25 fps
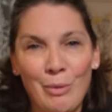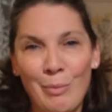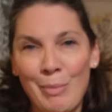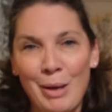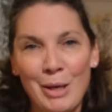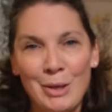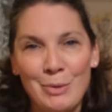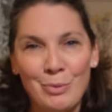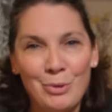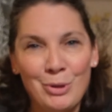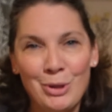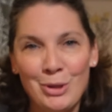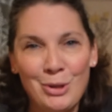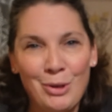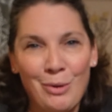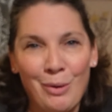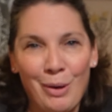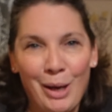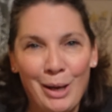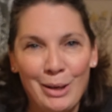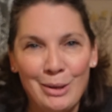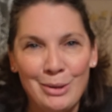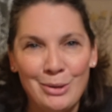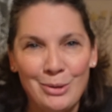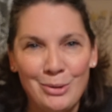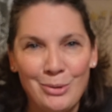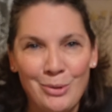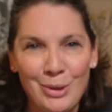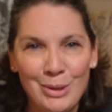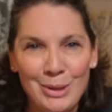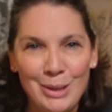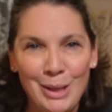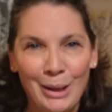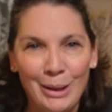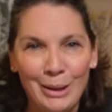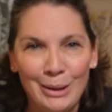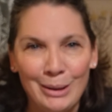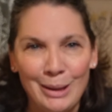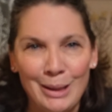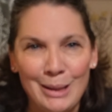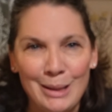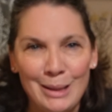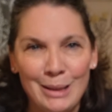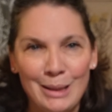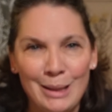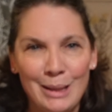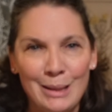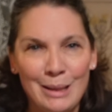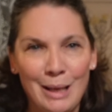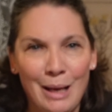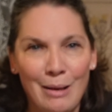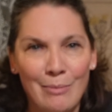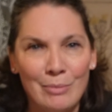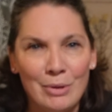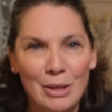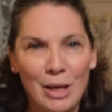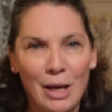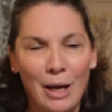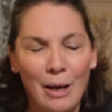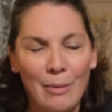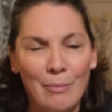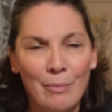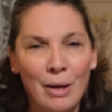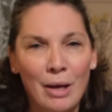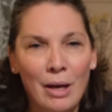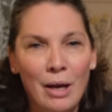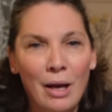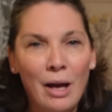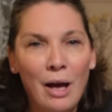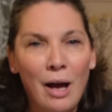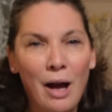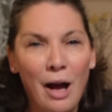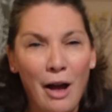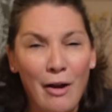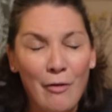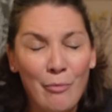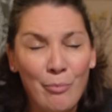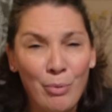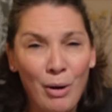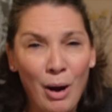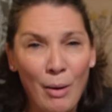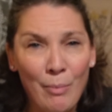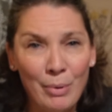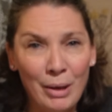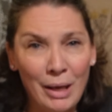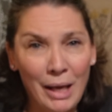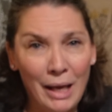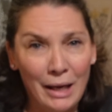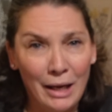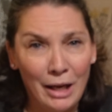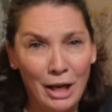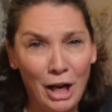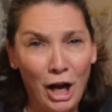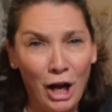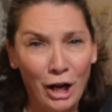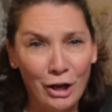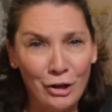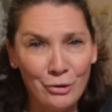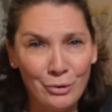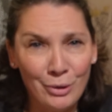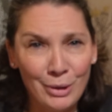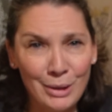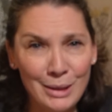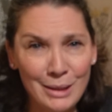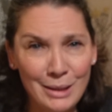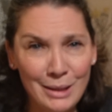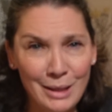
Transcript: we may as well just go ahead and do the succulents at the same time. I've propagated hundreds